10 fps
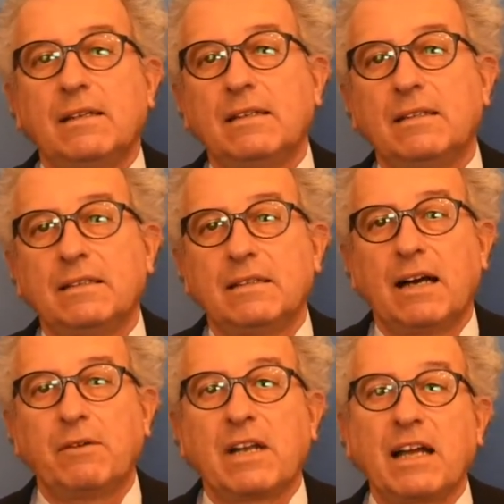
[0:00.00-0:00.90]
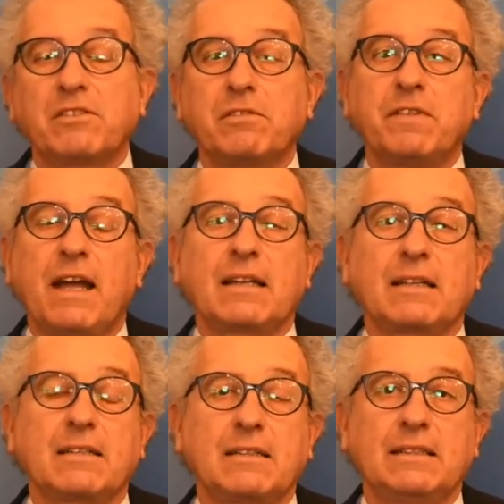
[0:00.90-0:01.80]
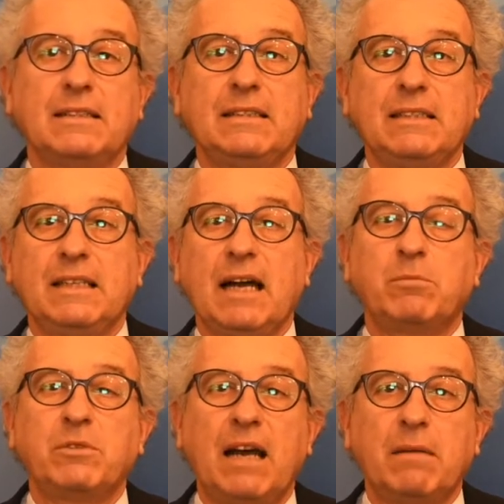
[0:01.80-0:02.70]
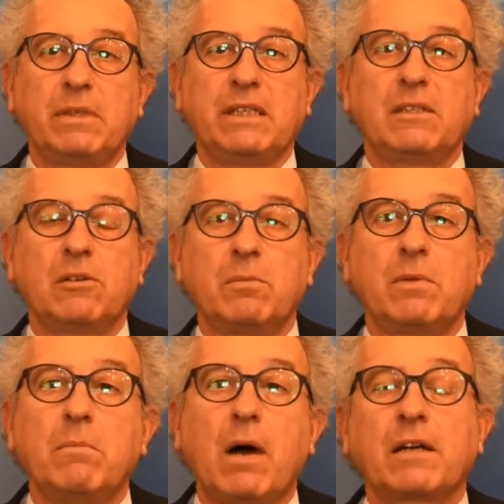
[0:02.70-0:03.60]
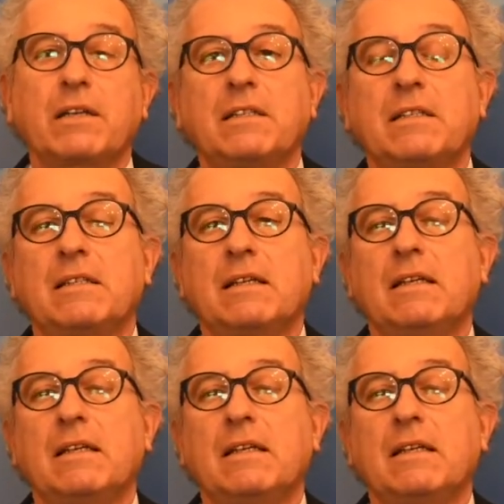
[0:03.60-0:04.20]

I would like to thank the Abu Dhabi Global Market